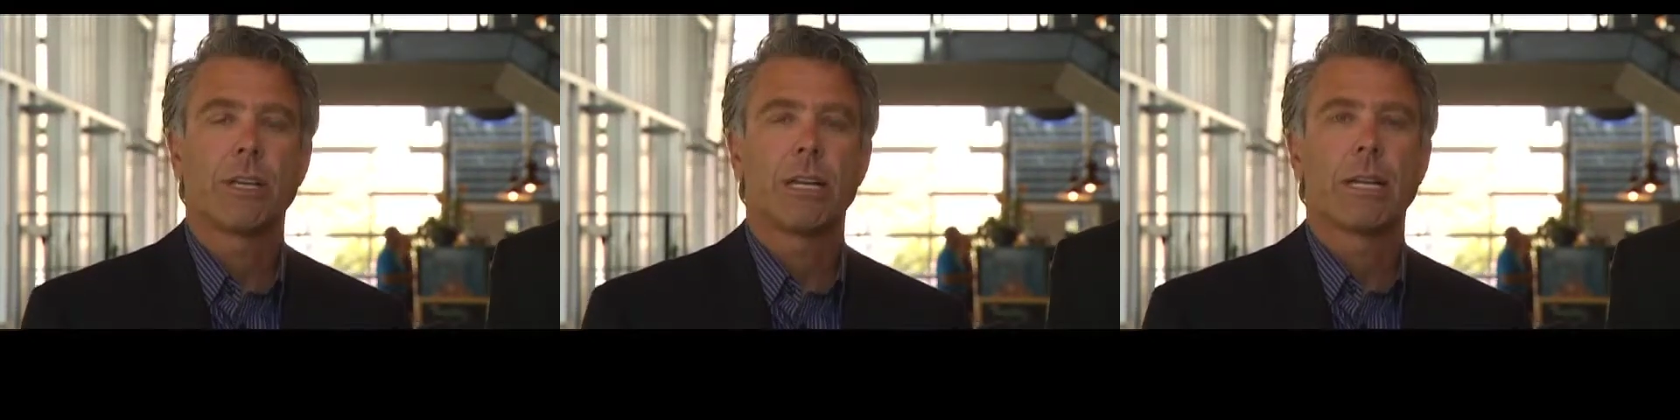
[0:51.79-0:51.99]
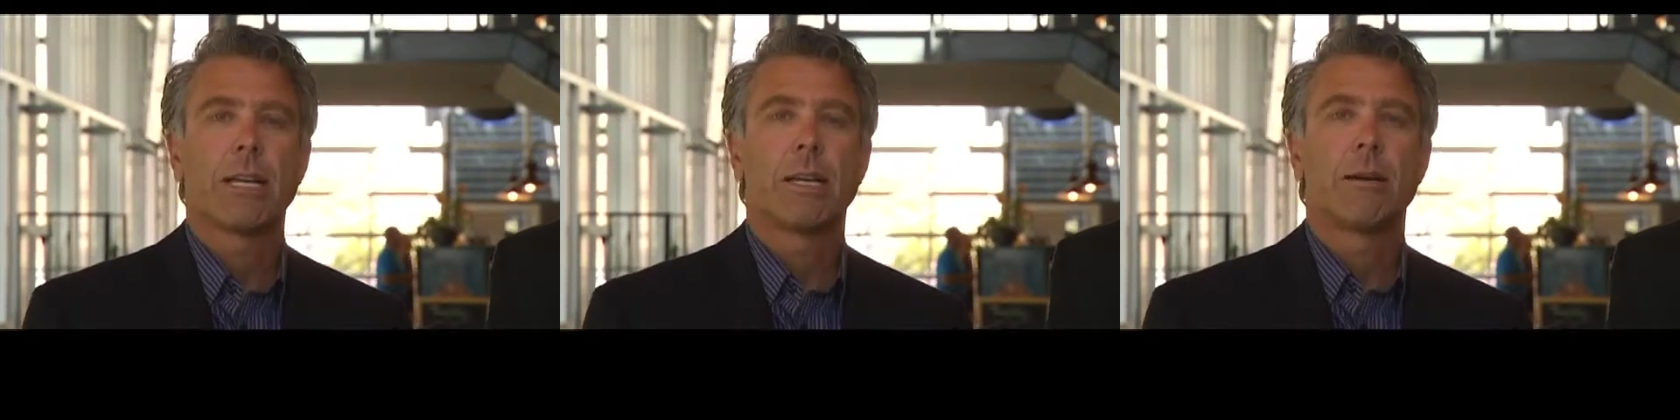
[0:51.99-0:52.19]

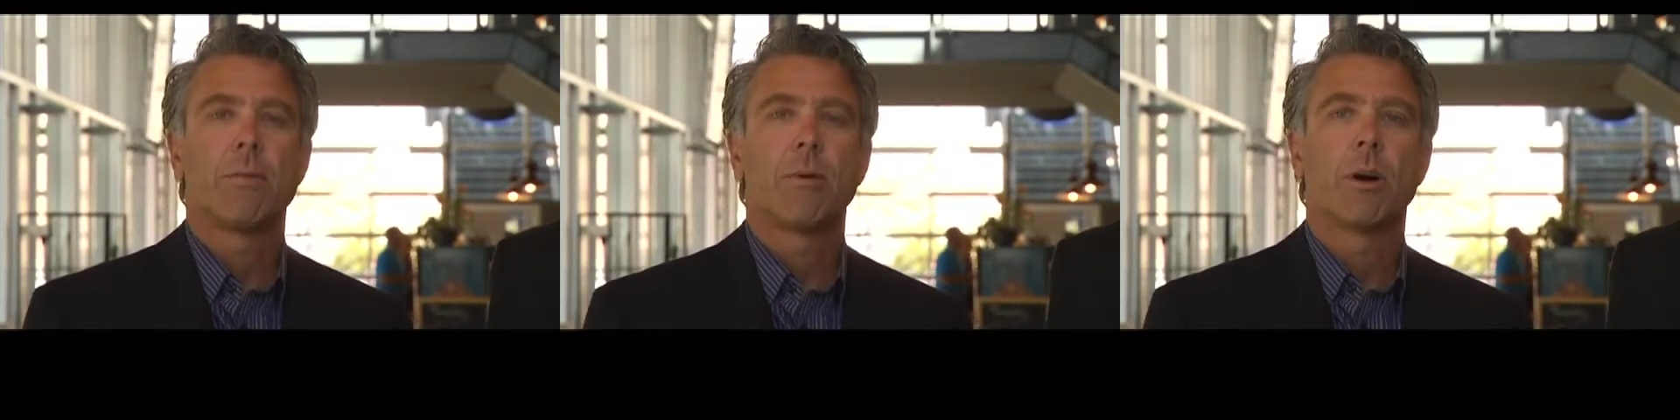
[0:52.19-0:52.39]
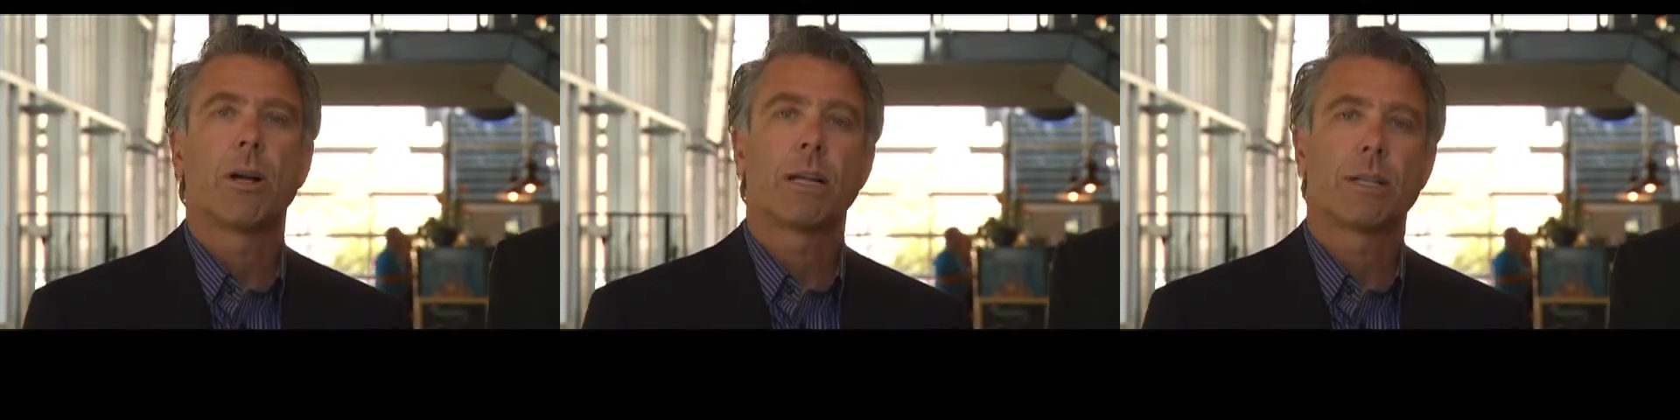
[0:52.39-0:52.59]
and
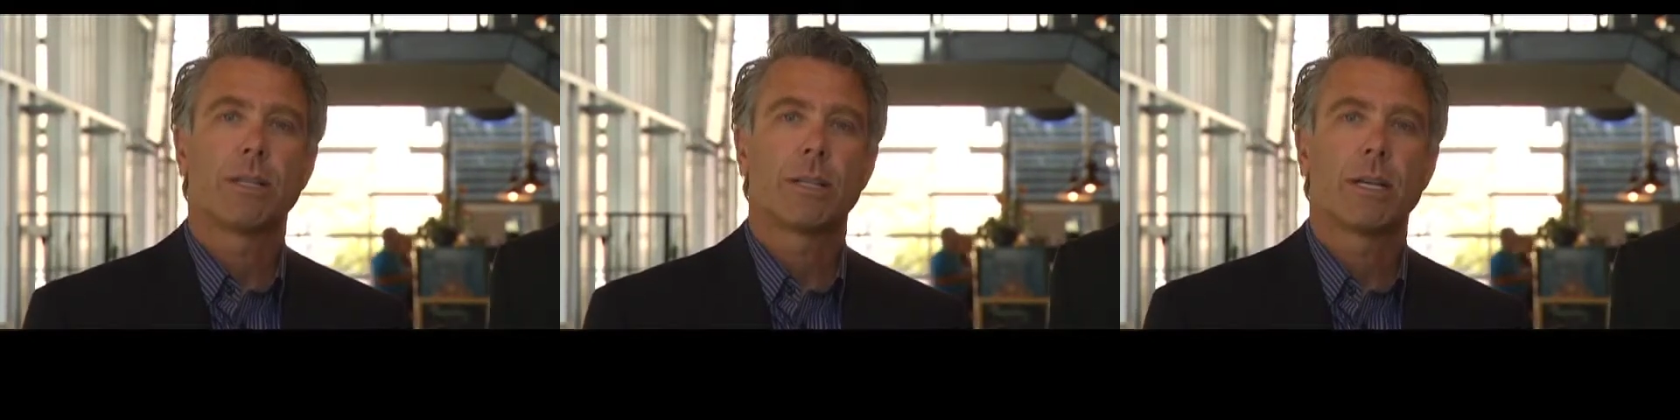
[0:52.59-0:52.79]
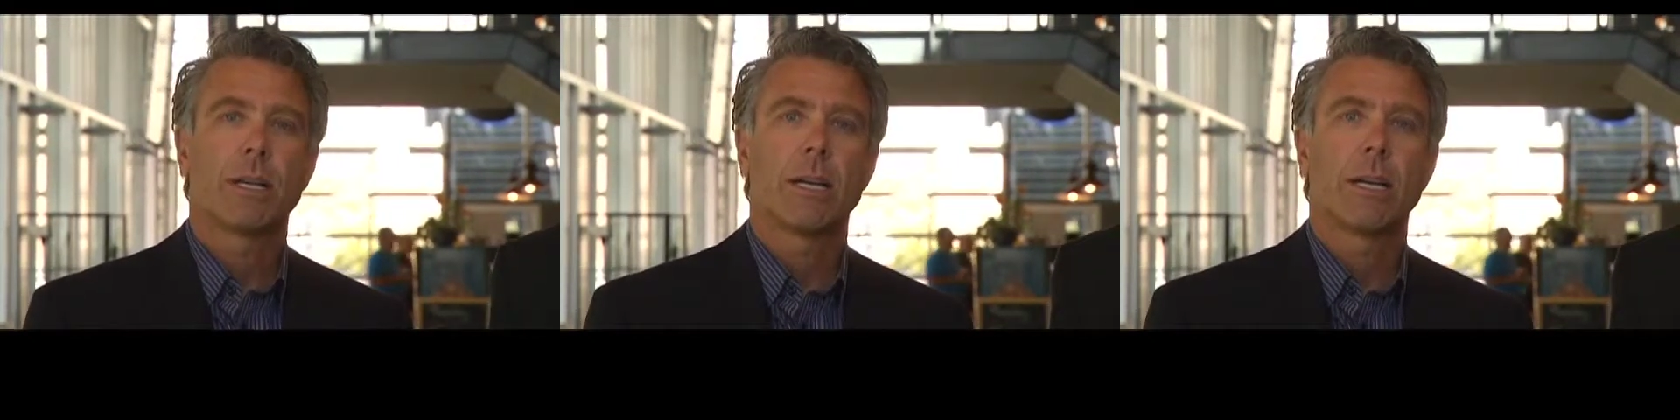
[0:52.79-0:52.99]

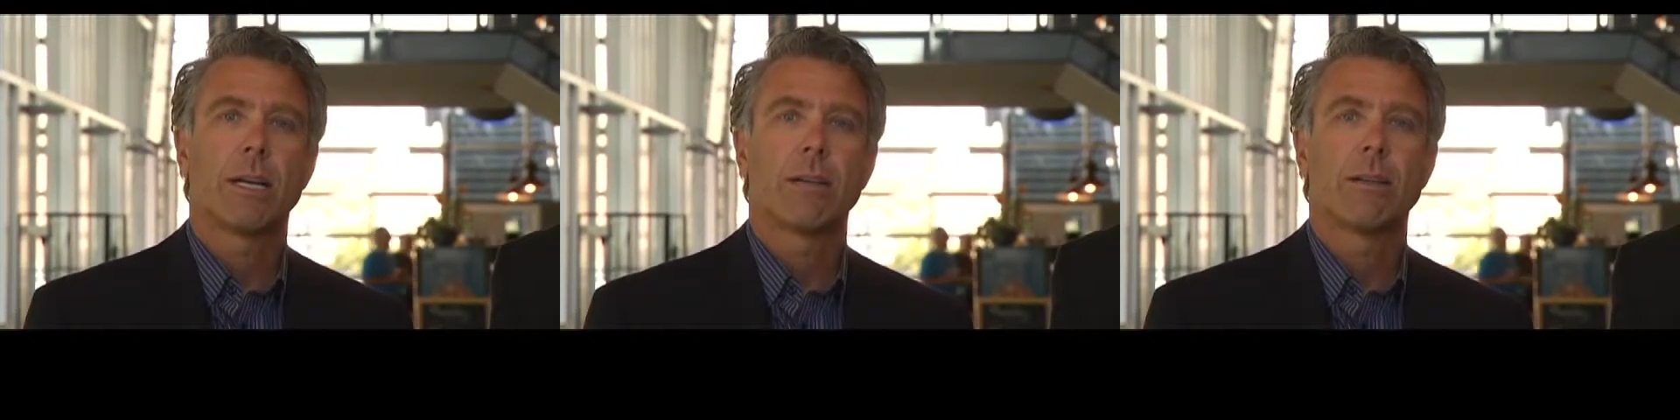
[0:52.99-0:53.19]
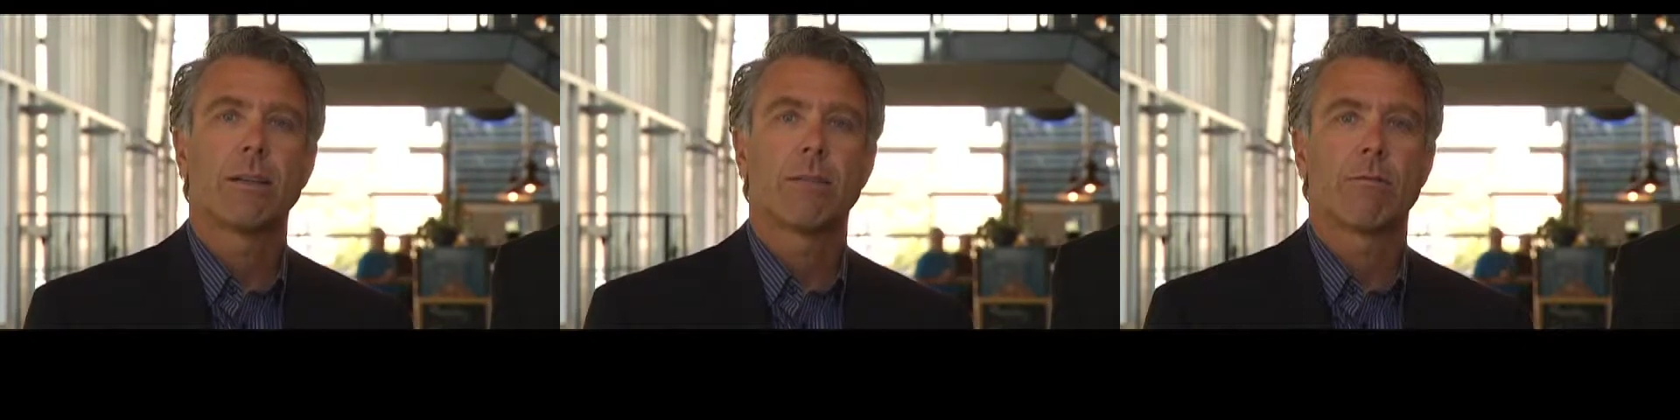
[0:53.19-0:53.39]
markets can get